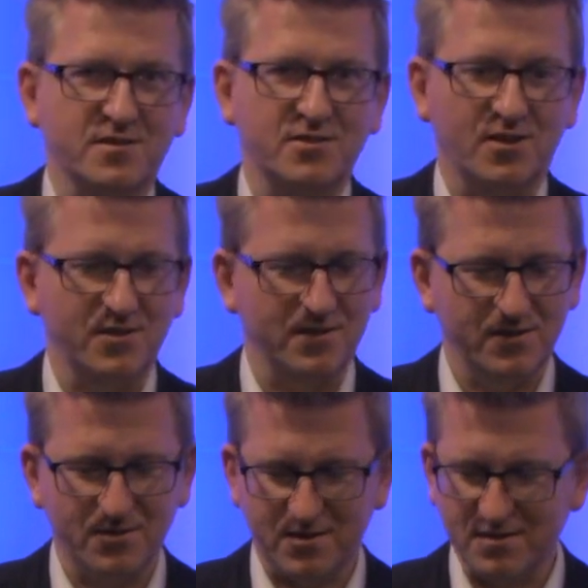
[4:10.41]
so
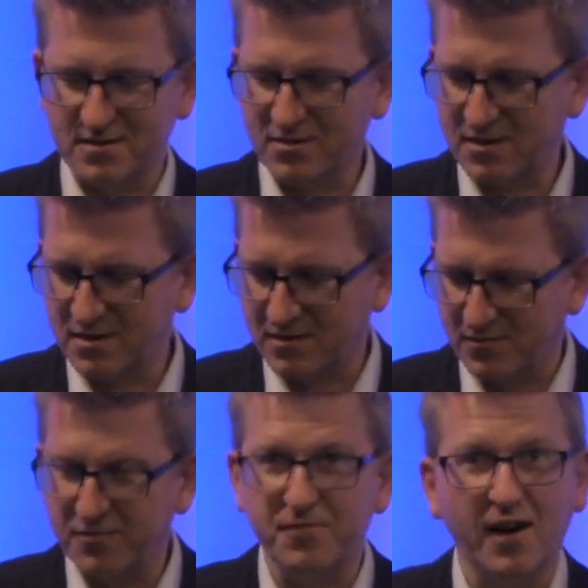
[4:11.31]
you can
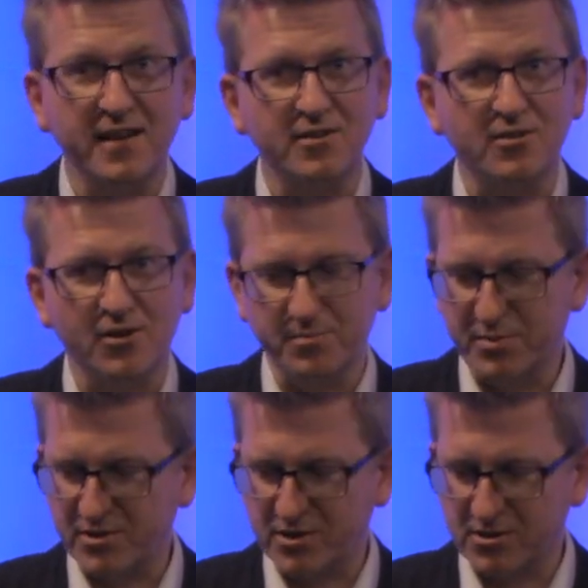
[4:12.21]
find your own
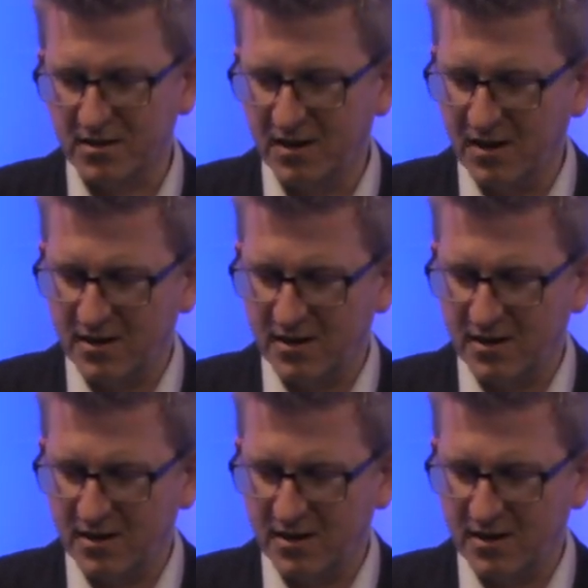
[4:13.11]
position